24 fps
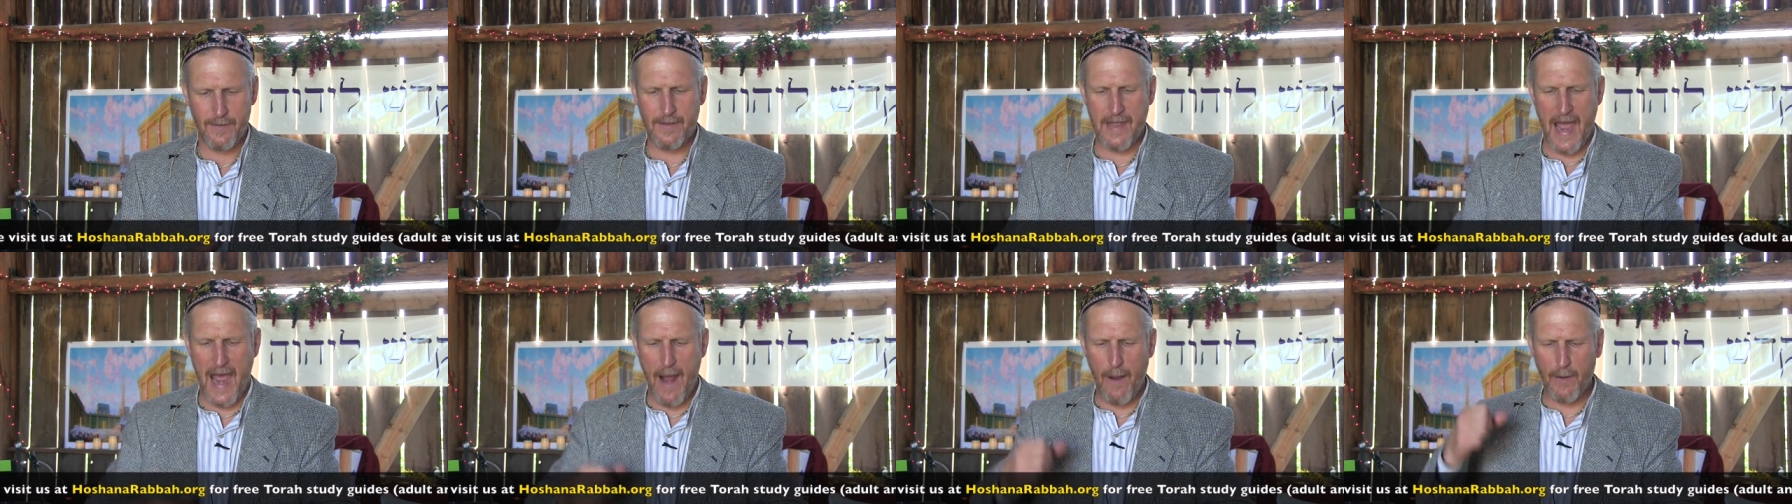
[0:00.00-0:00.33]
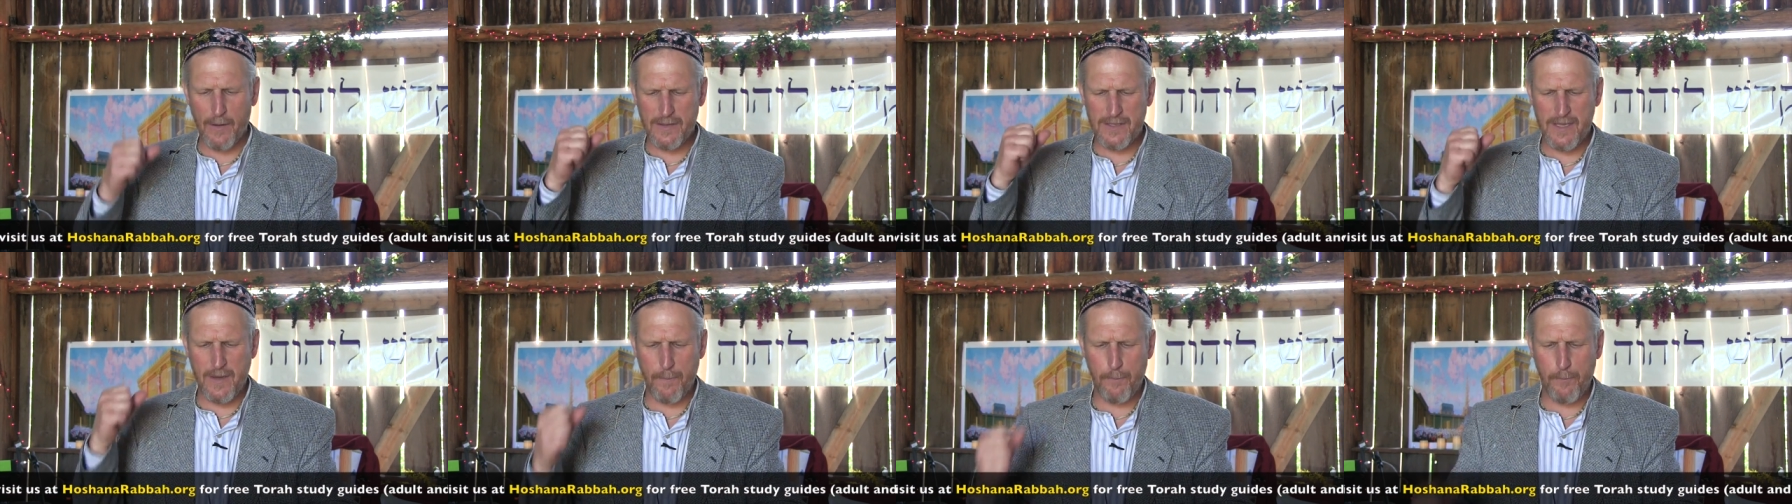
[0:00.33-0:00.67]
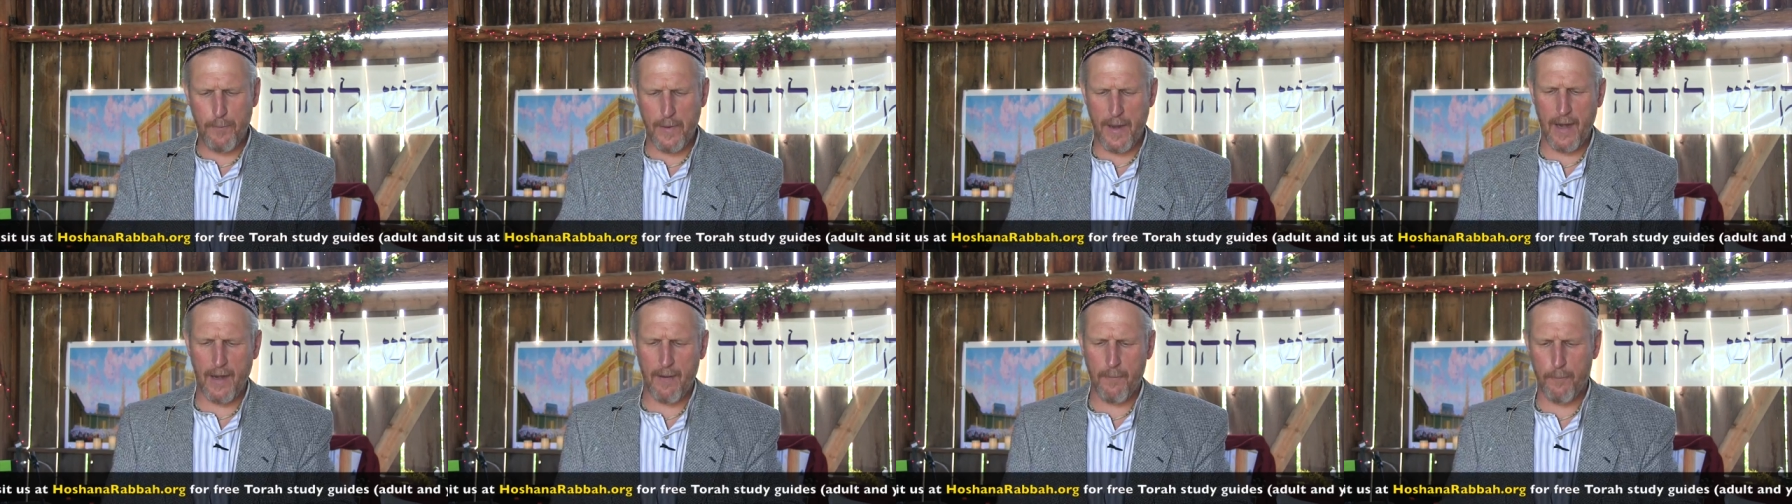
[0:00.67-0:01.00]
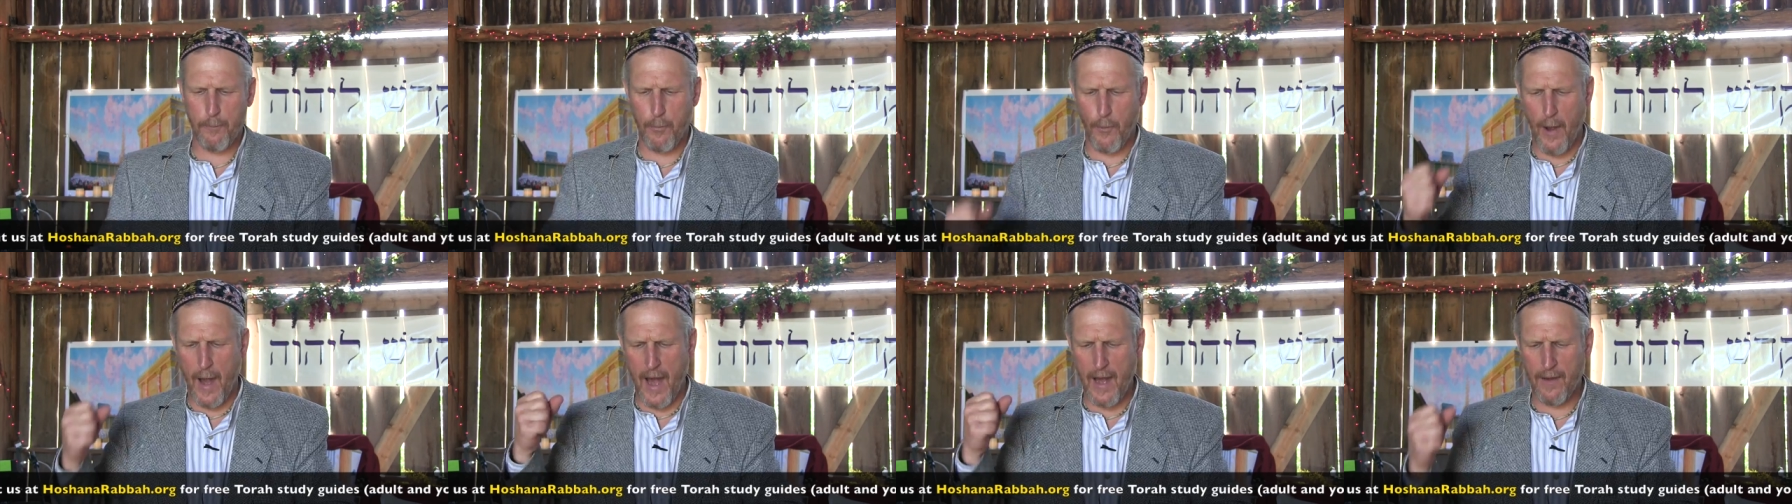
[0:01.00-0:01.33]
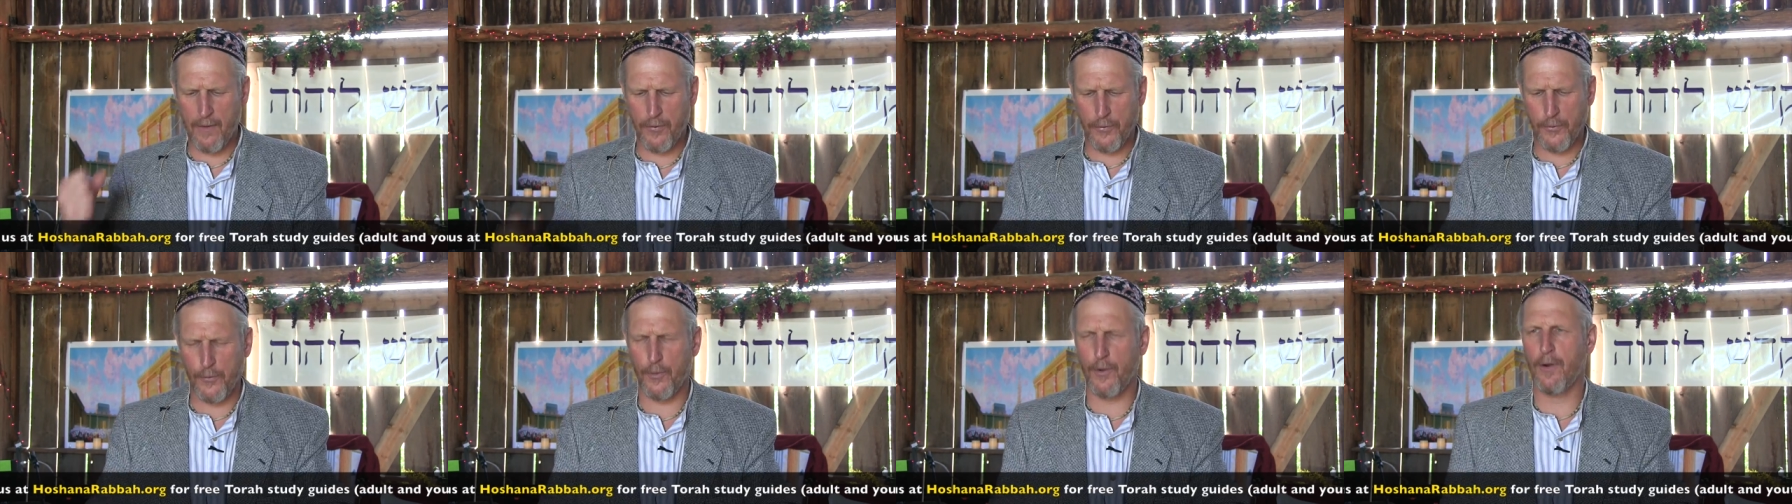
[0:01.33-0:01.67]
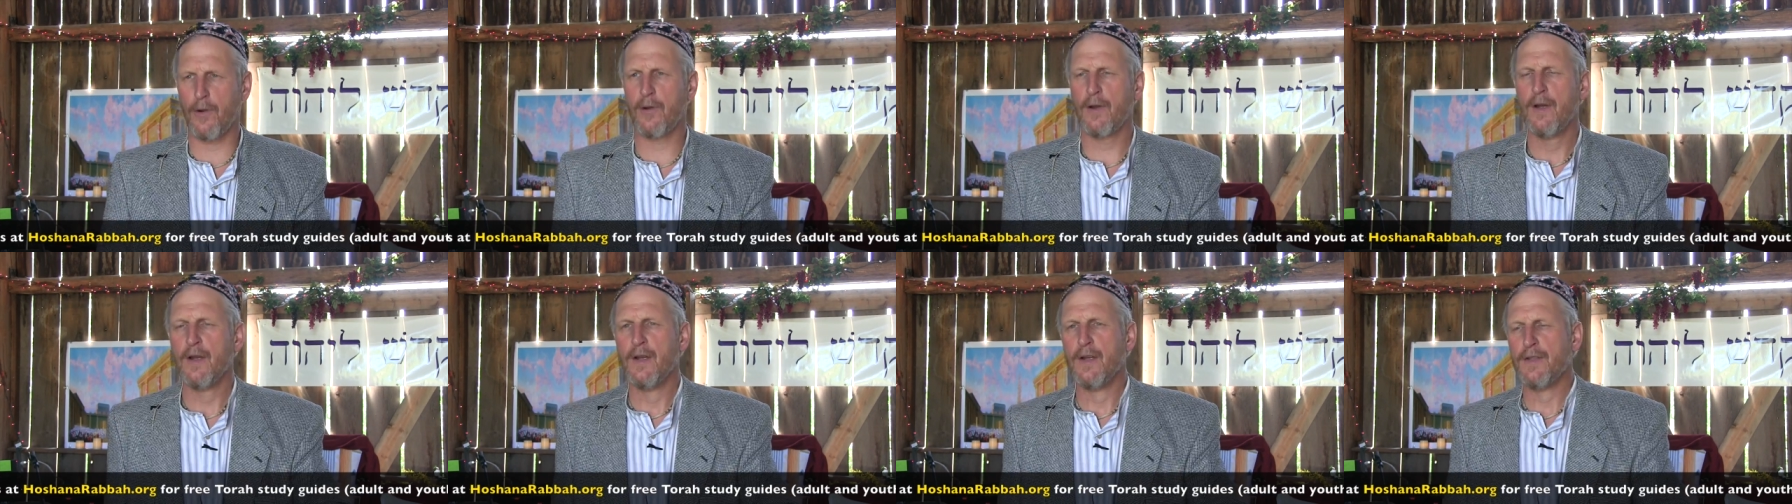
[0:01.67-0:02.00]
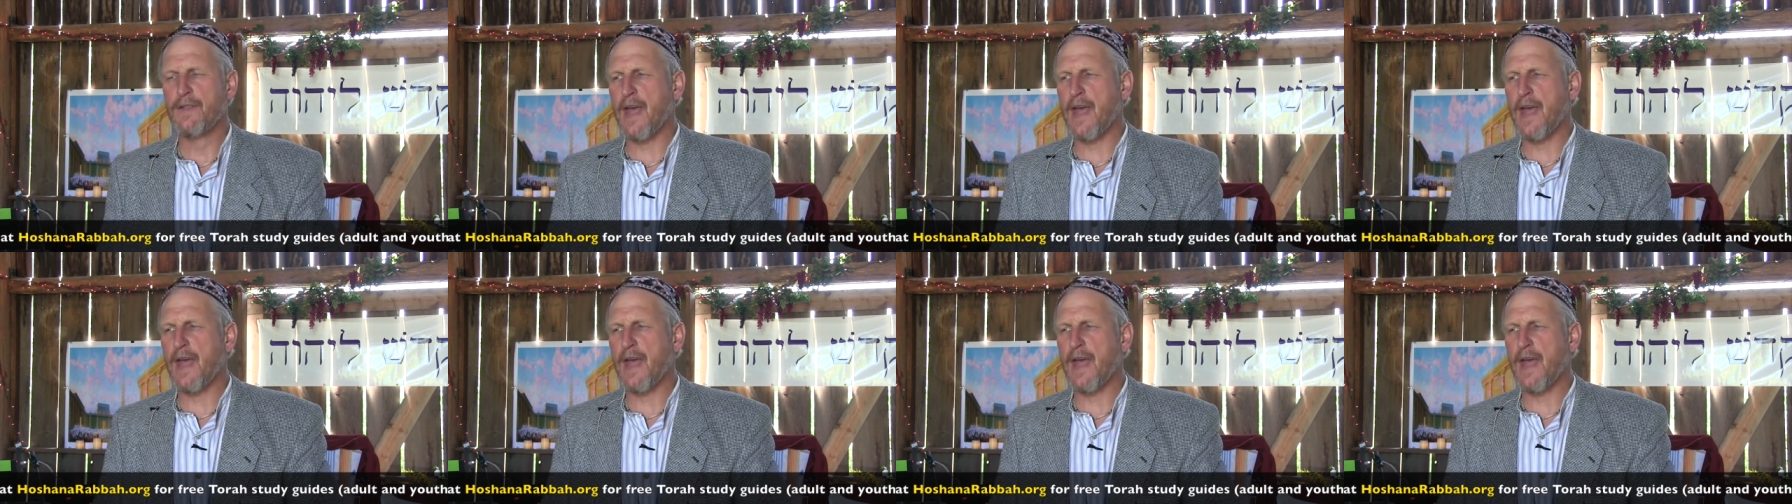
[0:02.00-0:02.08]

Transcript: That was the big breakthrough,